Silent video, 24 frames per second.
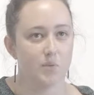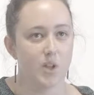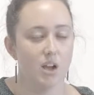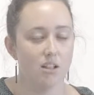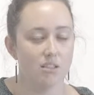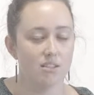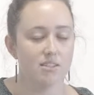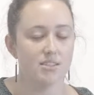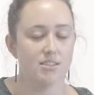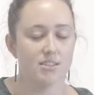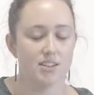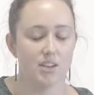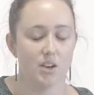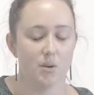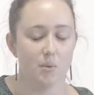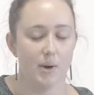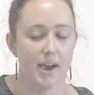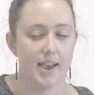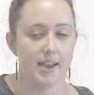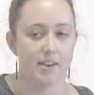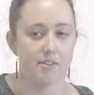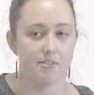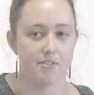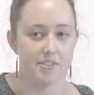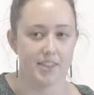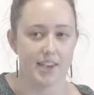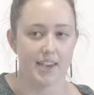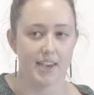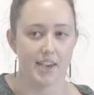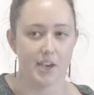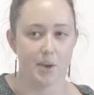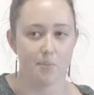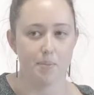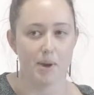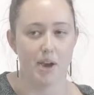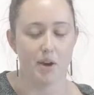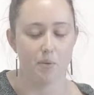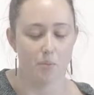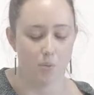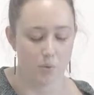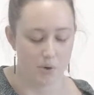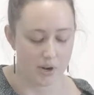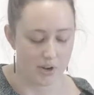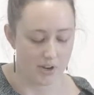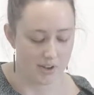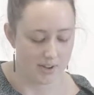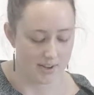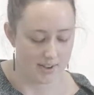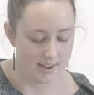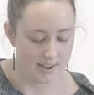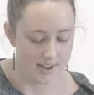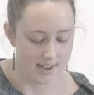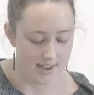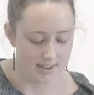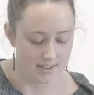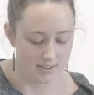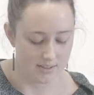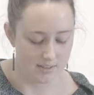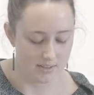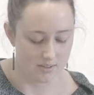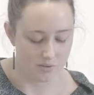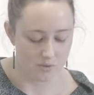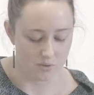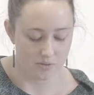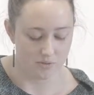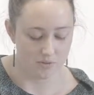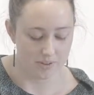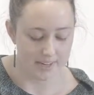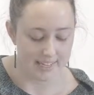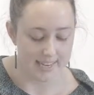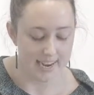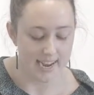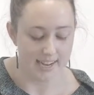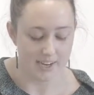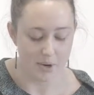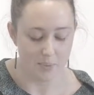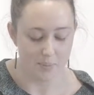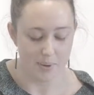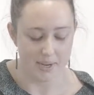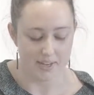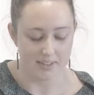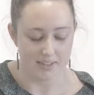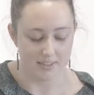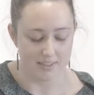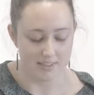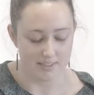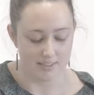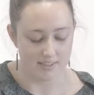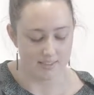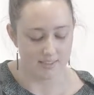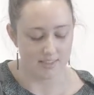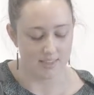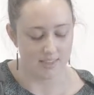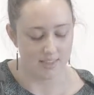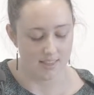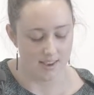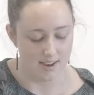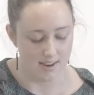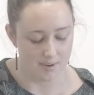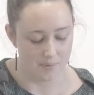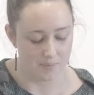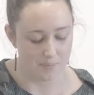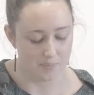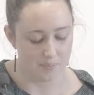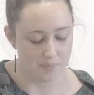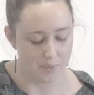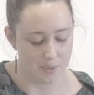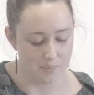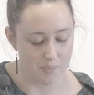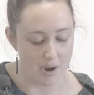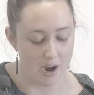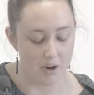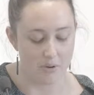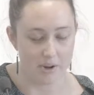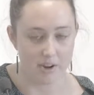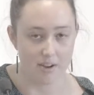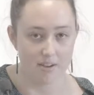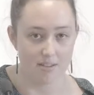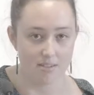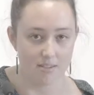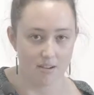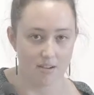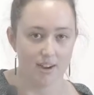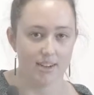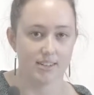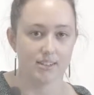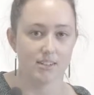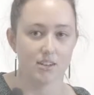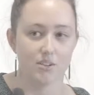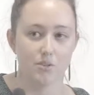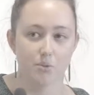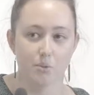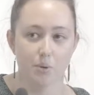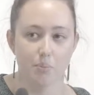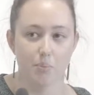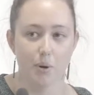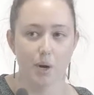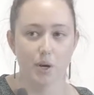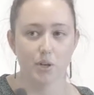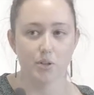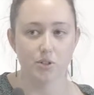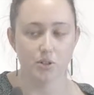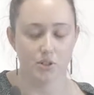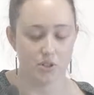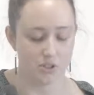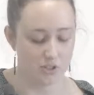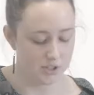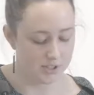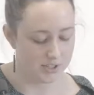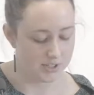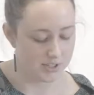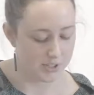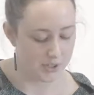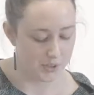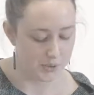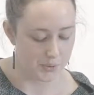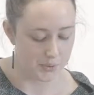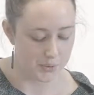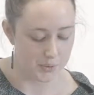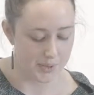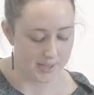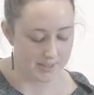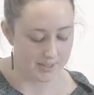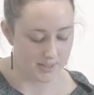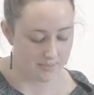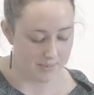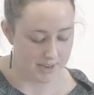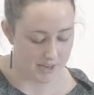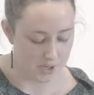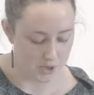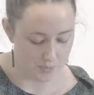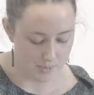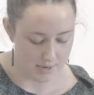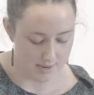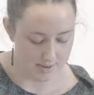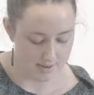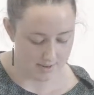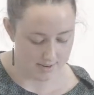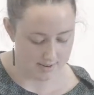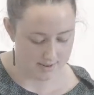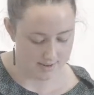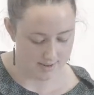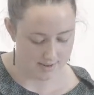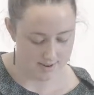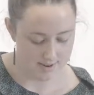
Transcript: holistic way of thinking about water is sort of really underpins the Māori and the Kaitahu approach to its management.